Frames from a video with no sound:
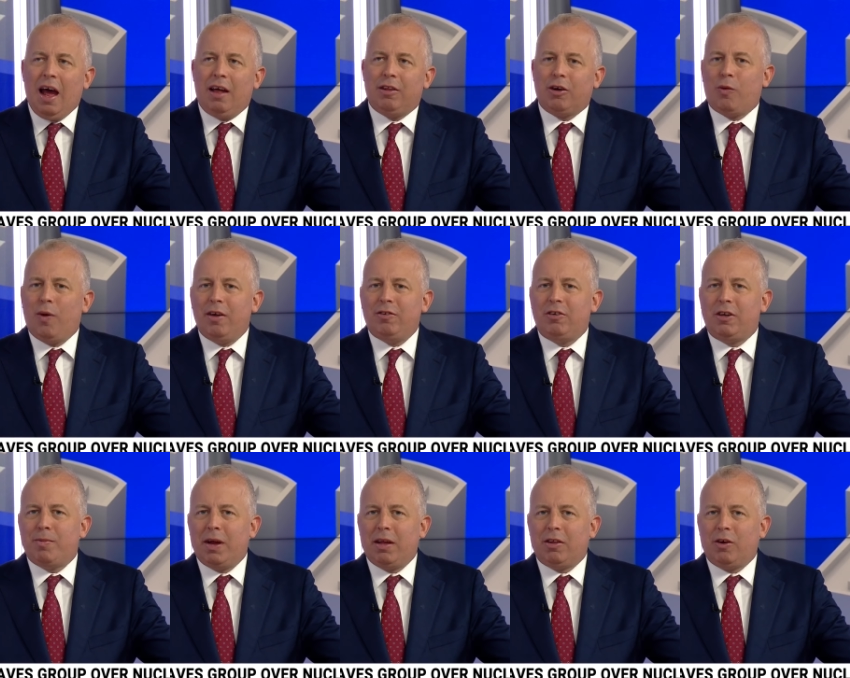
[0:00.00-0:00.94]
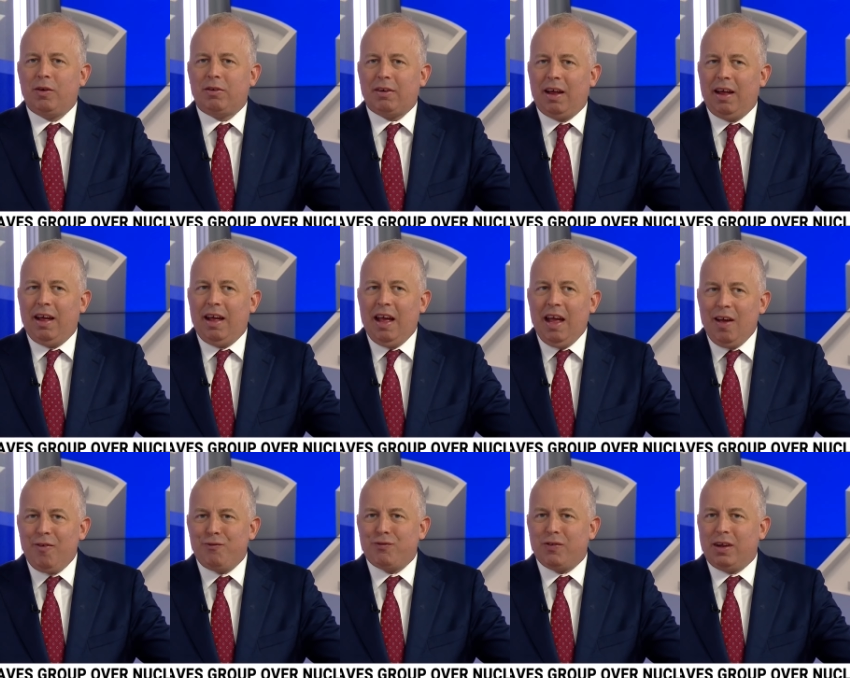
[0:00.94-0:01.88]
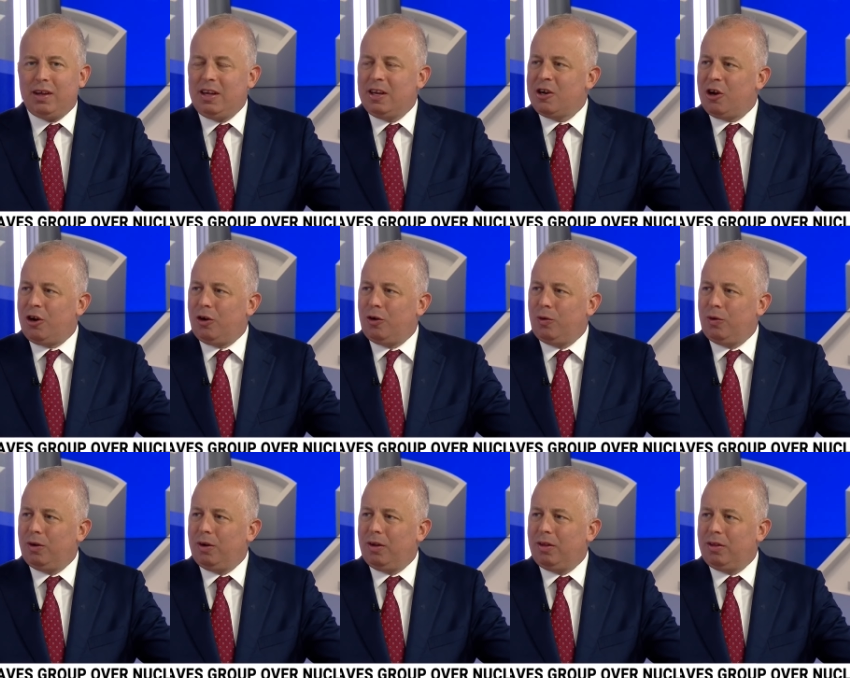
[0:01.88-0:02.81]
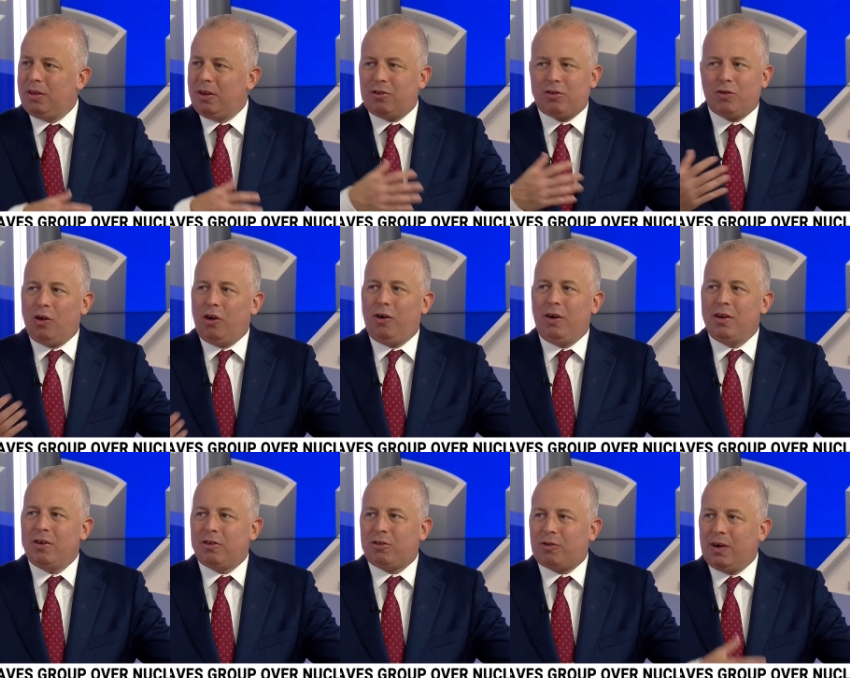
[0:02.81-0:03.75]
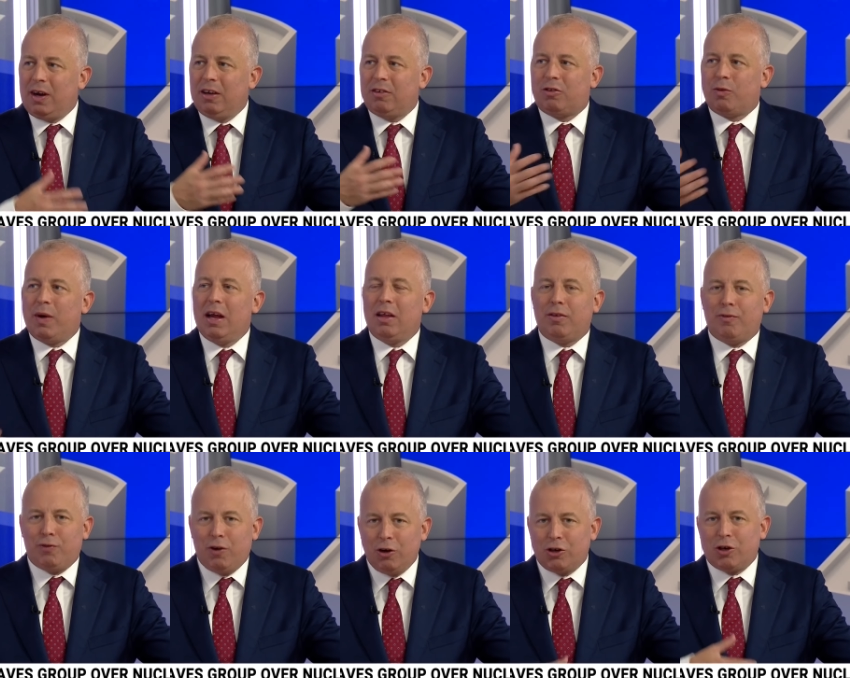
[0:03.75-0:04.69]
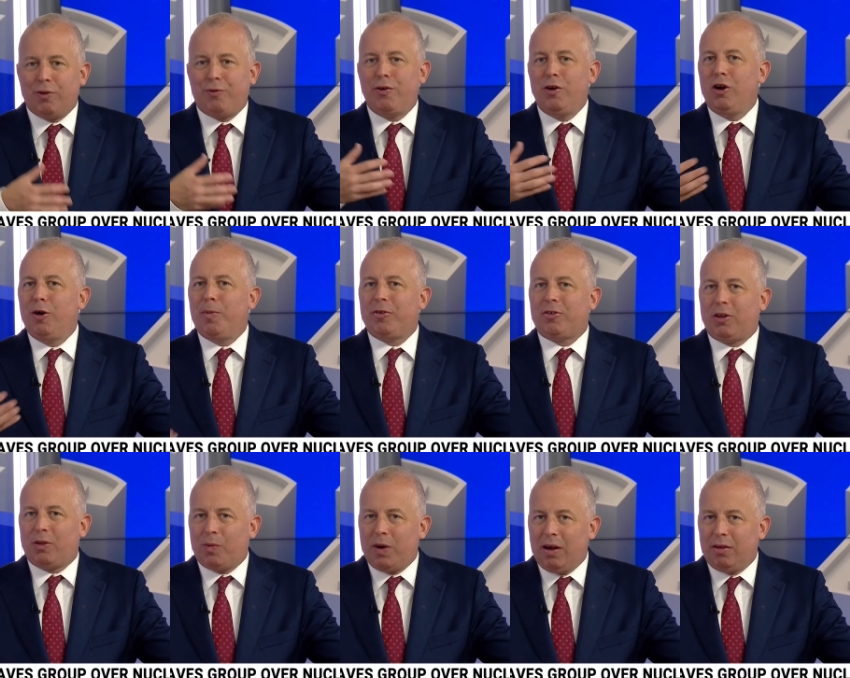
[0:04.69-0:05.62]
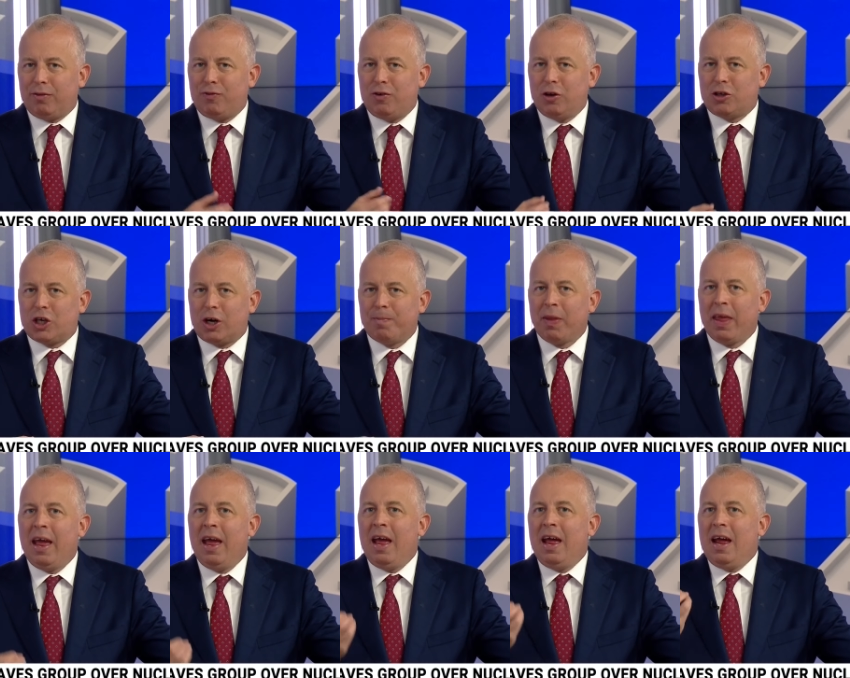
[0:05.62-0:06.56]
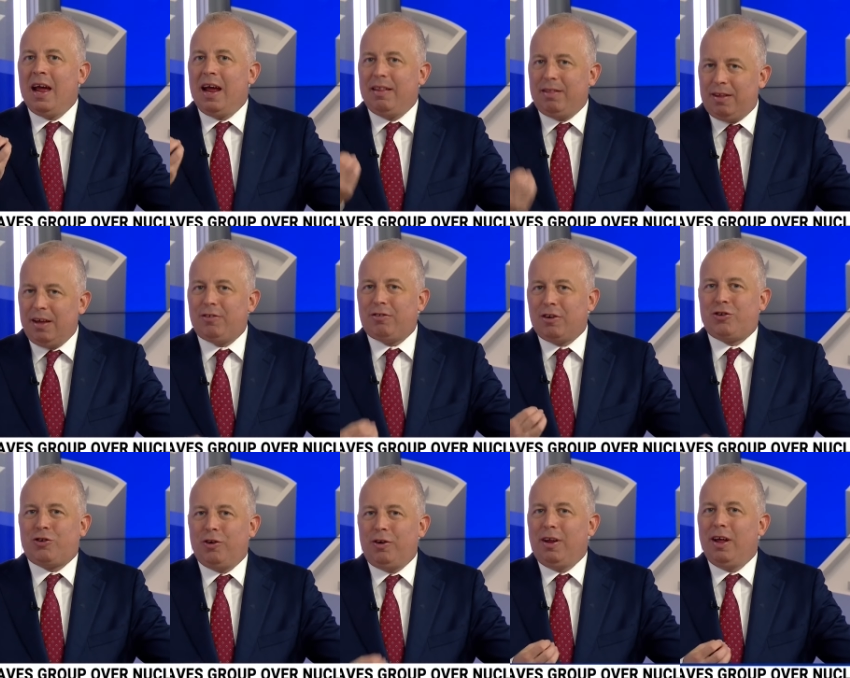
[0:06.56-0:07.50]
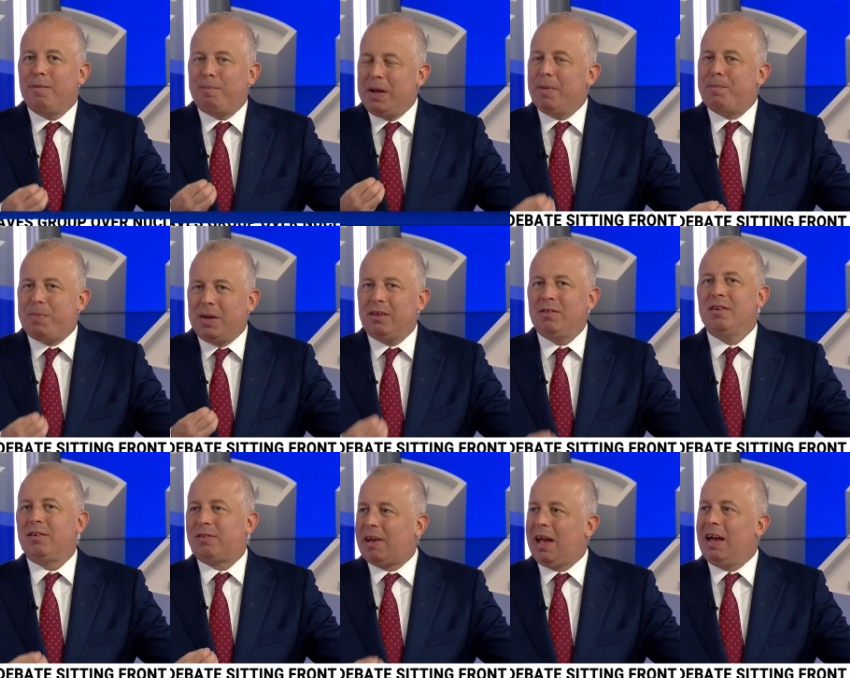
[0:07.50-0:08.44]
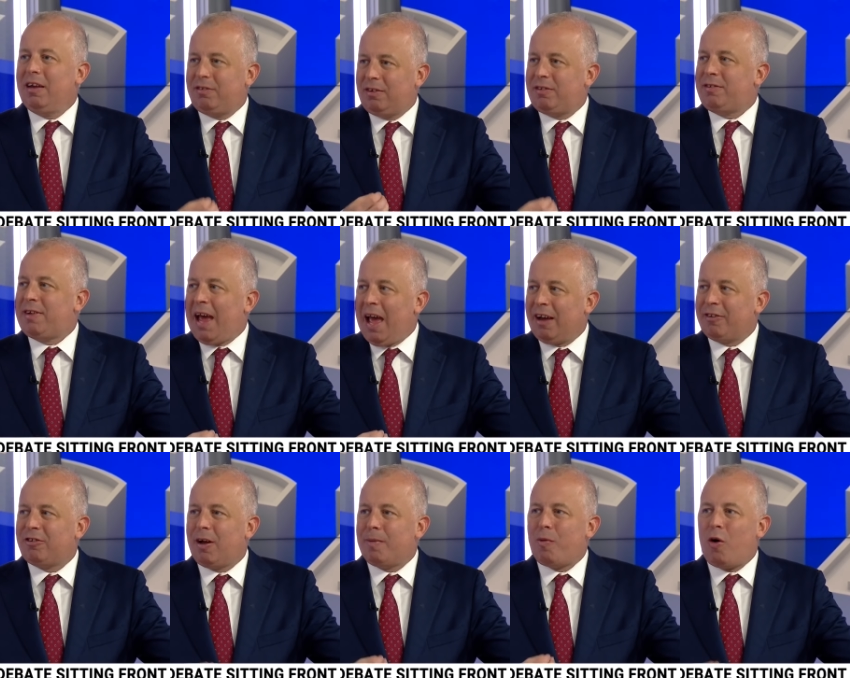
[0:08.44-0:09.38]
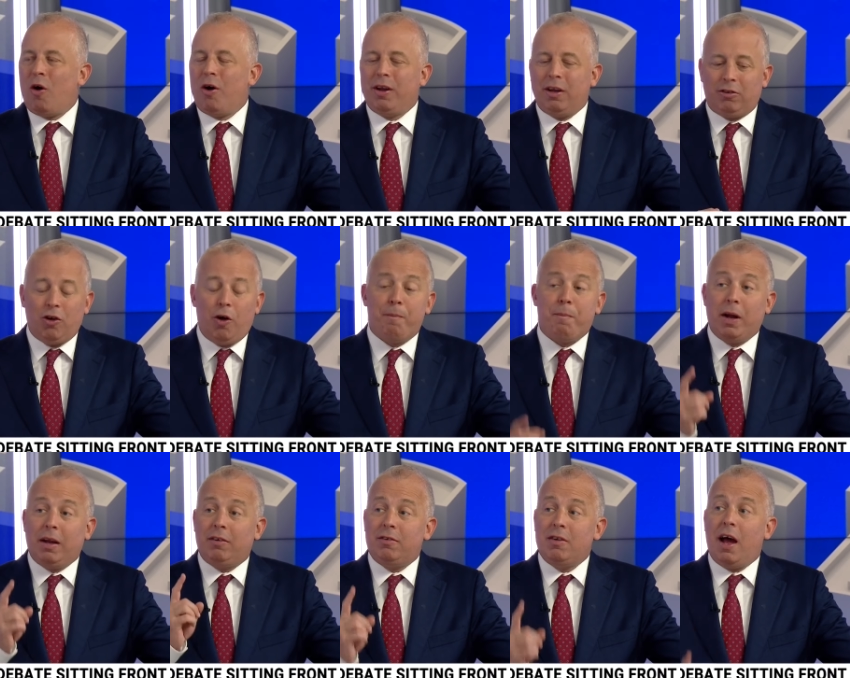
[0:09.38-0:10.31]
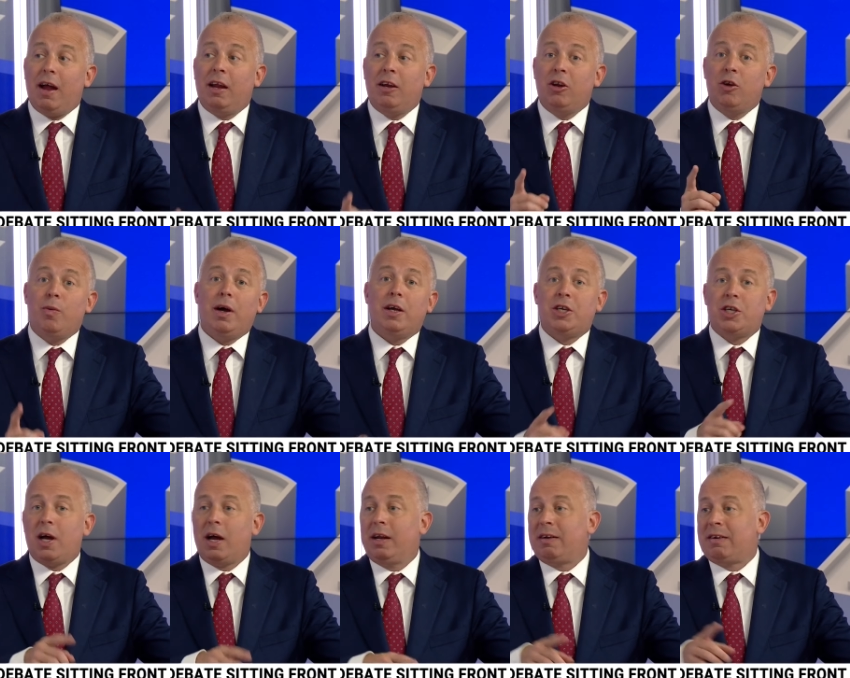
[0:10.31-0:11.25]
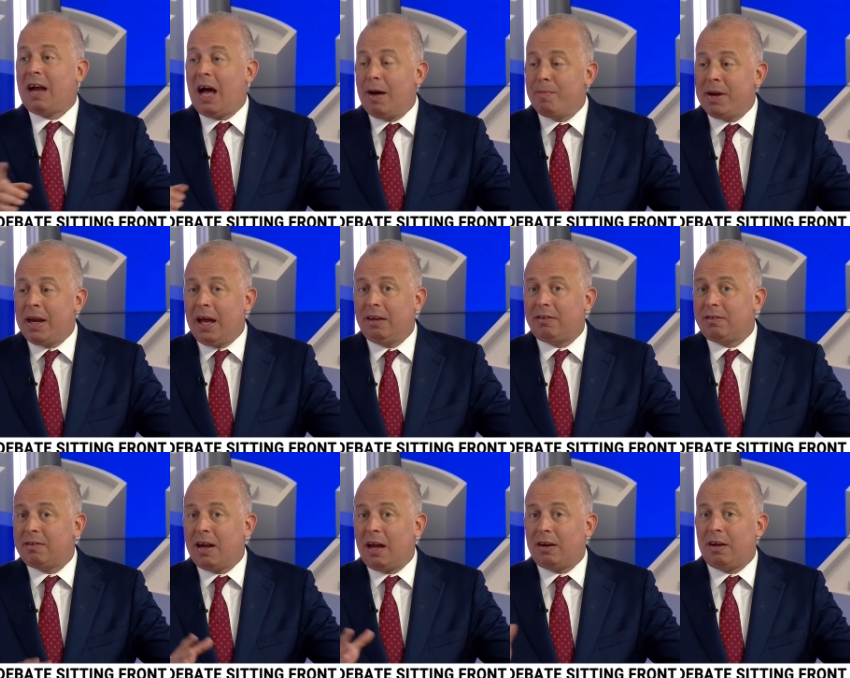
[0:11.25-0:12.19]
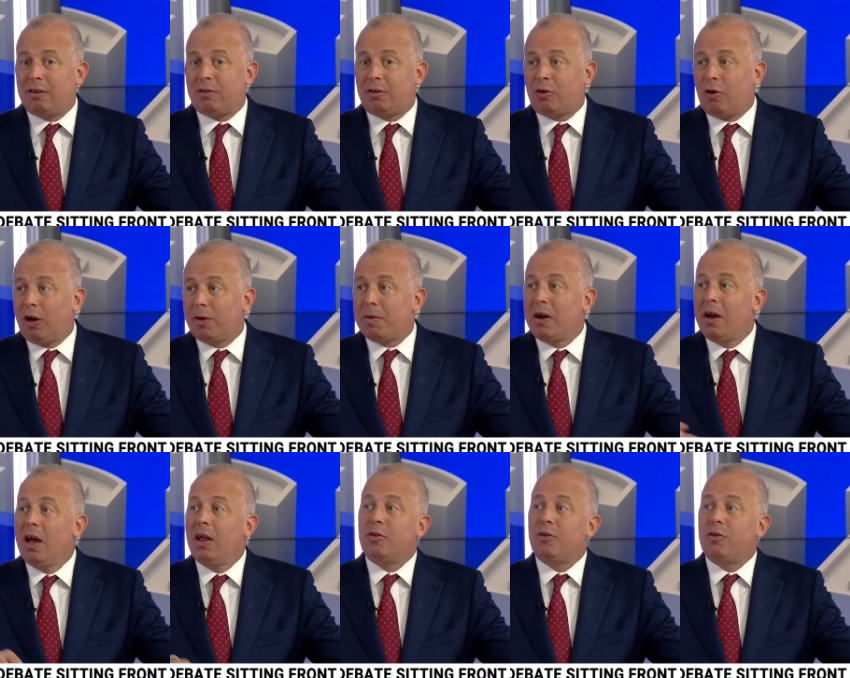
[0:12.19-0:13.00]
The question to me, though, is if, you know, this solar industry is the way of the future, if renewables are the way of the future, this should be a business case that stacks Absolutely. up on its own, but it's not. And you know why China dominates? It's not nice to talk about.